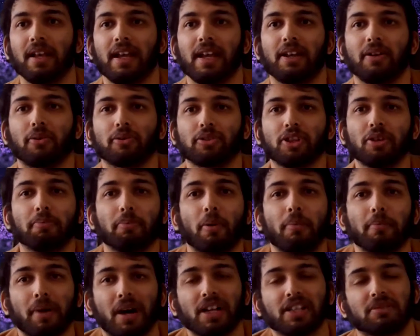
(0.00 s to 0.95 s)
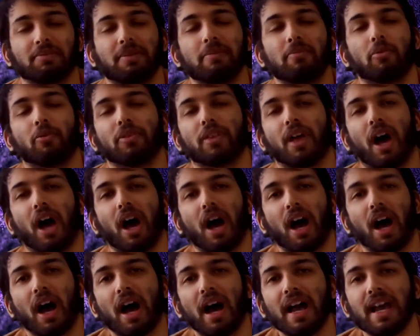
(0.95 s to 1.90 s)
It also bombards people with a
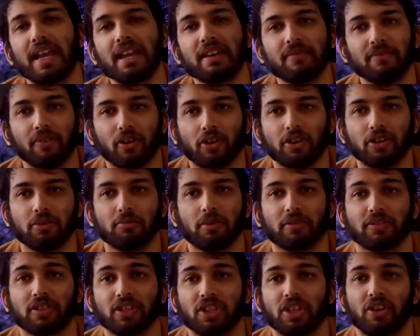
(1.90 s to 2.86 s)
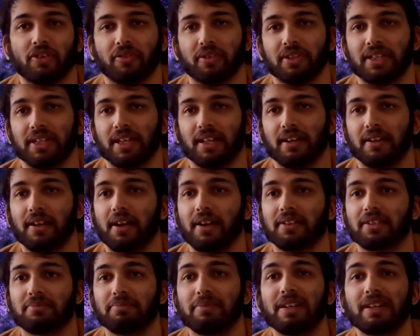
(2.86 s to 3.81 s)
high volume of security
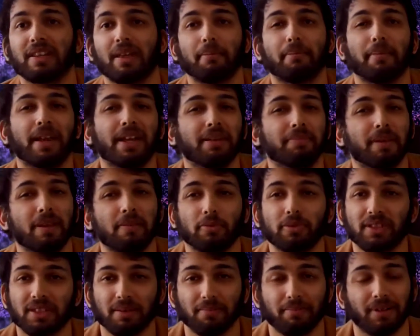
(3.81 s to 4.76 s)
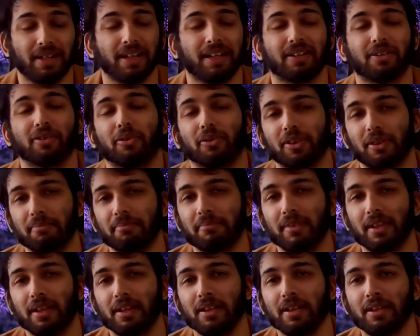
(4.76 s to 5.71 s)
alerts, meaning that many people simply ignore them.